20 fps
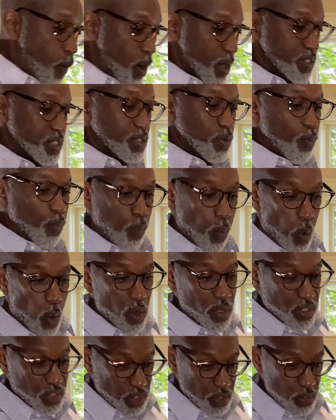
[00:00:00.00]
wants to
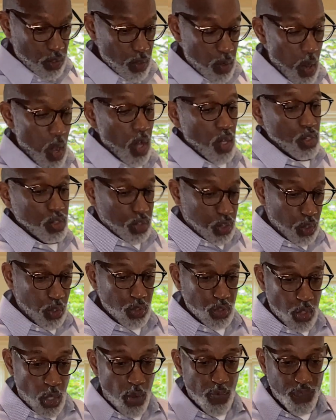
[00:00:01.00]
walk you to
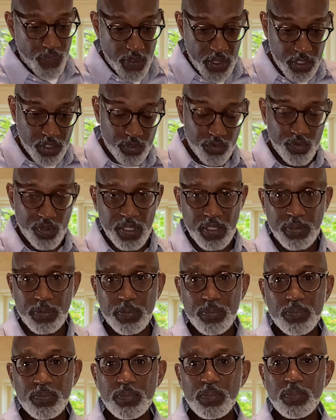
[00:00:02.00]
your victory.
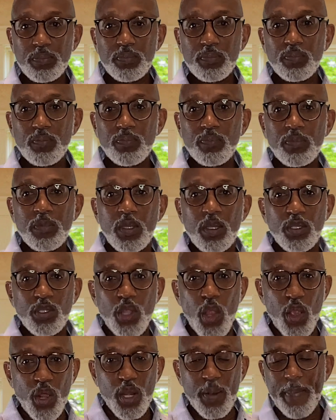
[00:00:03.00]
You
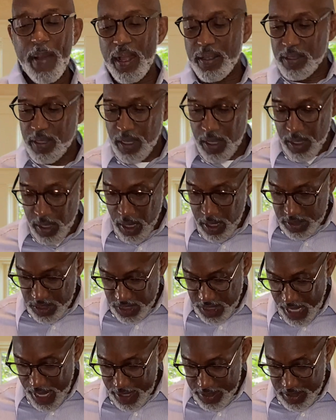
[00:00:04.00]
heard about the uh,
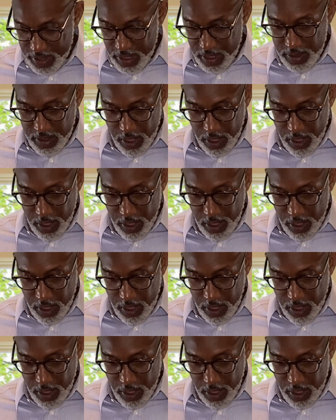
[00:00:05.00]
sands and